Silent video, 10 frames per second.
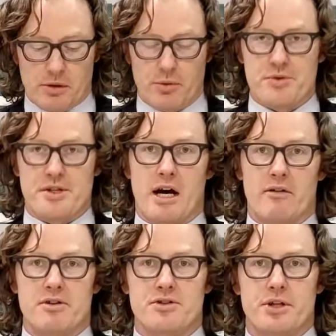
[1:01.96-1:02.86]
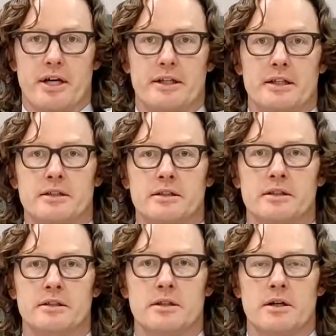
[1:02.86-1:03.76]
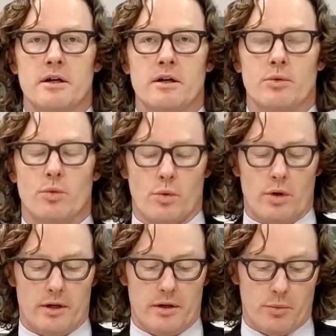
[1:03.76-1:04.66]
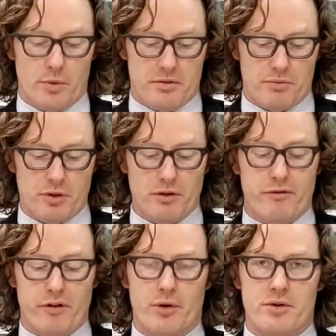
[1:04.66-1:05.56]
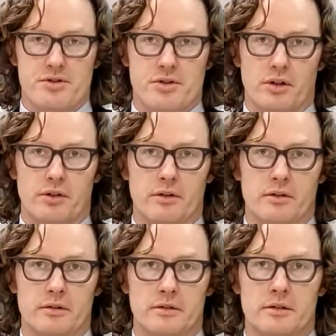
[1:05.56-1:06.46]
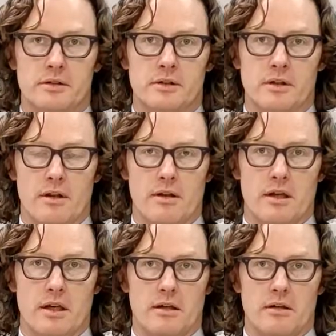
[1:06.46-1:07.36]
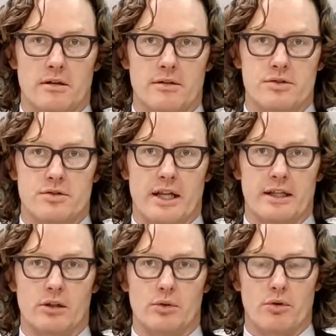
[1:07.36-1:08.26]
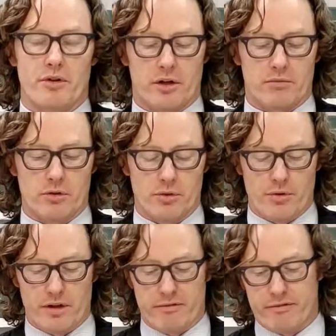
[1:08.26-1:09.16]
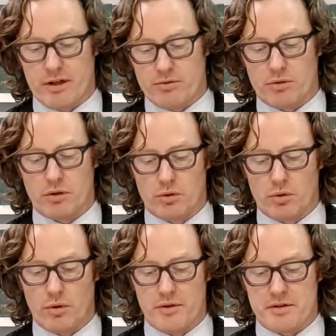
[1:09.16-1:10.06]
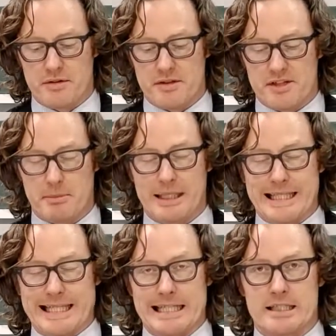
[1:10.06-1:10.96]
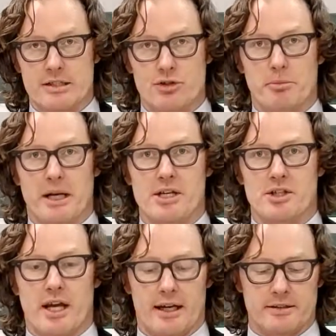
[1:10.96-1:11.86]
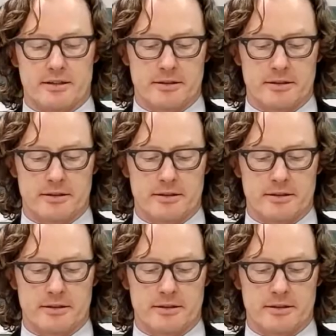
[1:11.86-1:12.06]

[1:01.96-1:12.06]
laws are in Australia, with real focus on the Australian law or the federal law, the Disability Discrimination Act.